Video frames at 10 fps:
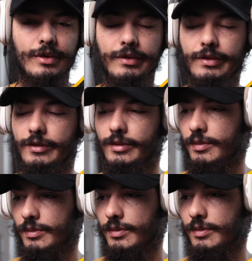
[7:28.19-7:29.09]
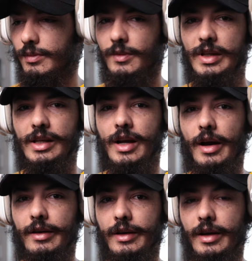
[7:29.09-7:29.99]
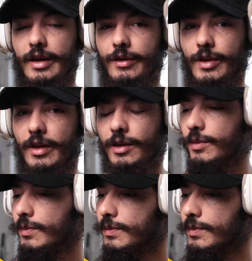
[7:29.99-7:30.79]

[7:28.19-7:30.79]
of cutting and everything.